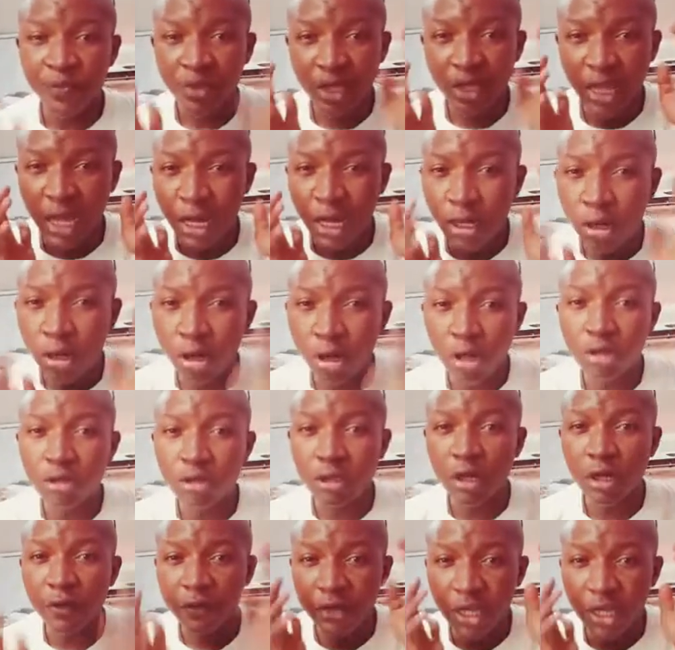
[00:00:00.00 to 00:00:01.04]
There are lots
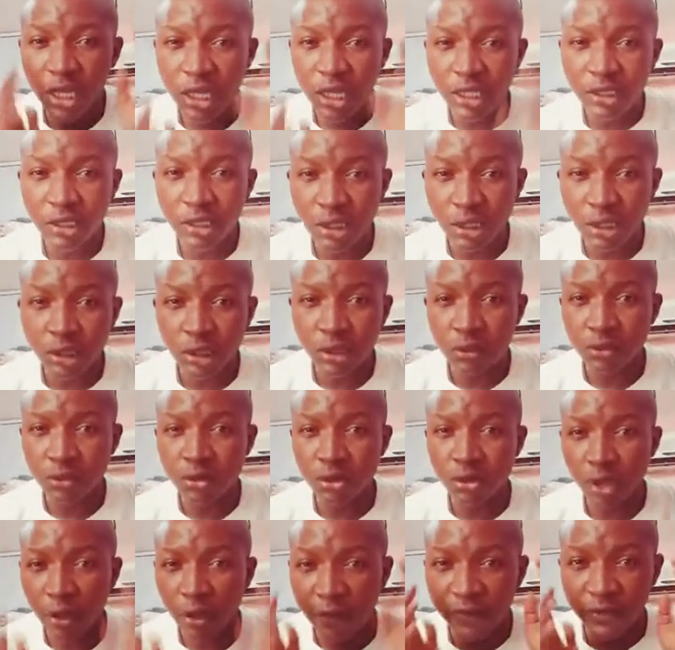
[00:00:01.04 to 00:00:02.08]
of
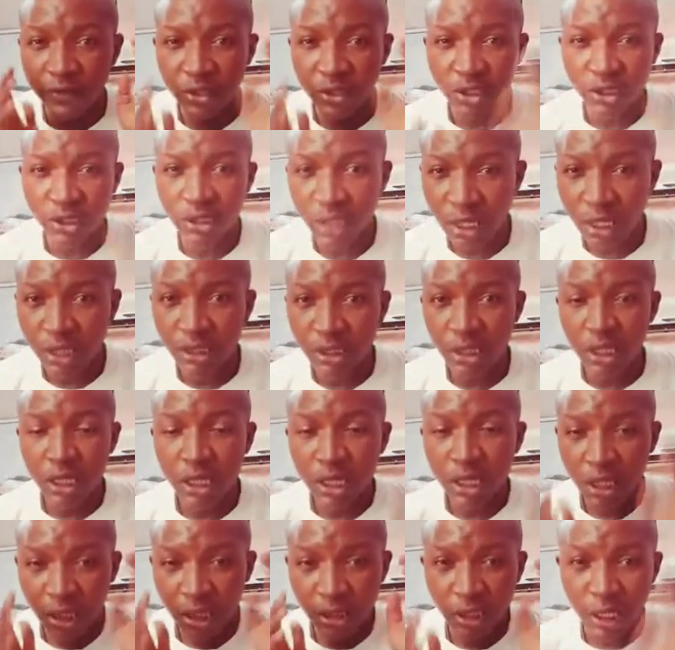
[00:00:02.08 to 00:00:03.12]
institutes of research
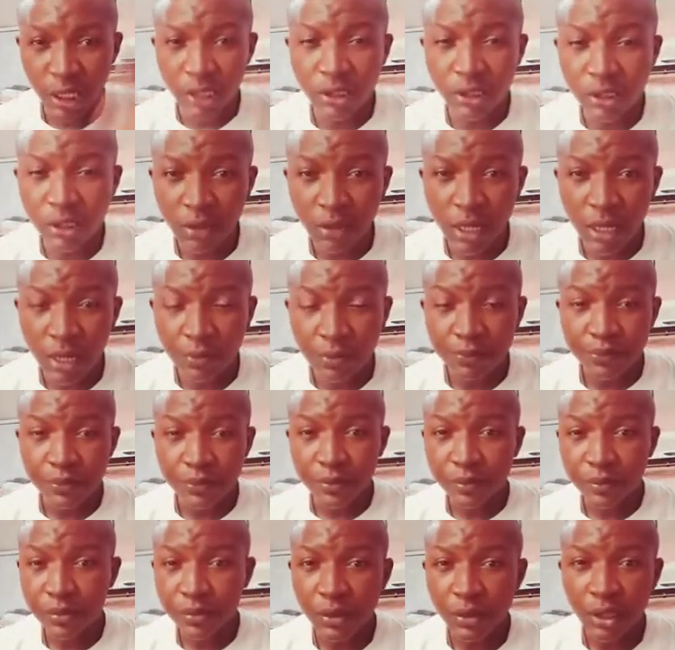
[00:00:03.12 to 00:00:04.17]
in Nigeria.
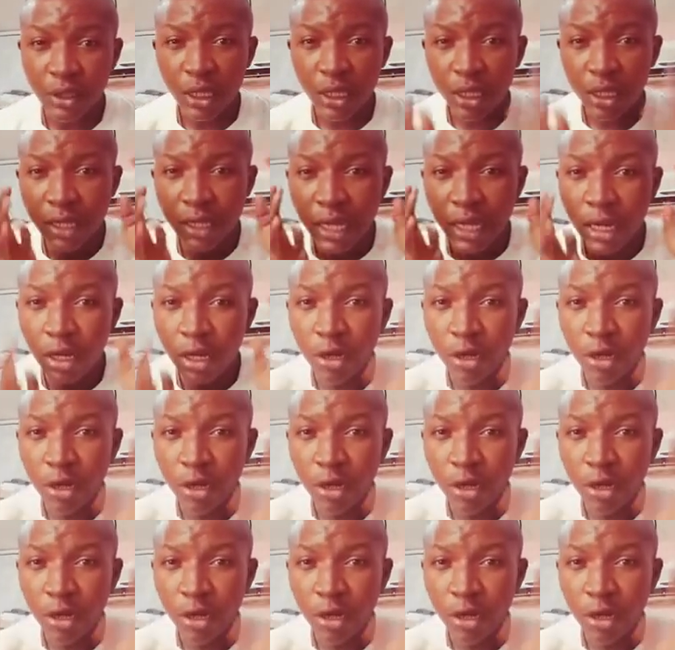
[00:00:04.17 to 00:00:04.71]
There are